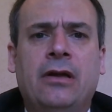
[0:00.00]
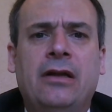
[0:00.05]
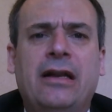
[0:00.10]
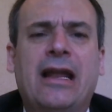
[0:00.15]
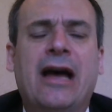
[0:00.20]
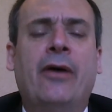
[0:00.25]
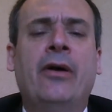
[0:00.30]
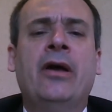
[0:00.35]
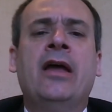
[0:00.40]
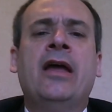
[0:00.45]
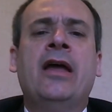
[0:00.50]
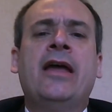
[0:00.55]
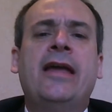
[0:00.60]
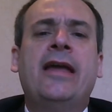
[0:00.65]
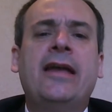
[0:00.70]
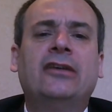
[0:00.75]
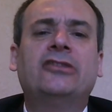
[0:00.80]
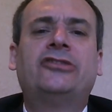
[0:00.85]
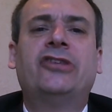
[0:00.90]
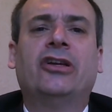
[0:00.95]
Now,
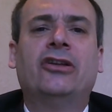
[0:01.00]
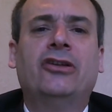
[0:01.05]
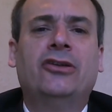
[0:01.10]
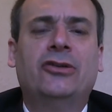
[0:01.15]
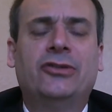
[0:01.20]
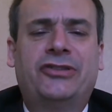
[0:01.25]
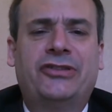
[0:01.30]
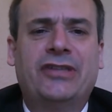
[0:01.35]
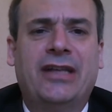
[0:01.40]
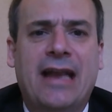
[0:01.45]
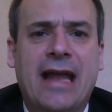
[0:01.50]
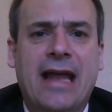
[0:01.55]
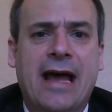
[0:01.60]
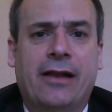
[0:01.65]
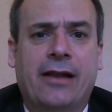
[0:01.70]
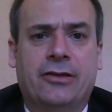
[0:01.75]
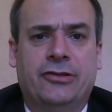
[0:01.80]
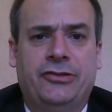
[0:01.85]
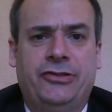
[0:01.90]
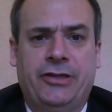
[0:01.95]
here's the loose
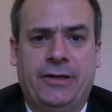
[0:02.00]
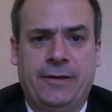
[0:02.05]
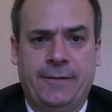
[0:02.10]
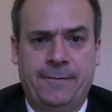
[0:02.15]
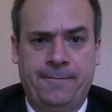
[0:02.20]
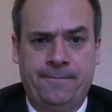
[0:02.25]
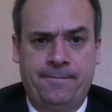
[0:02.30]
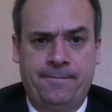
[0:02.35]
analogy.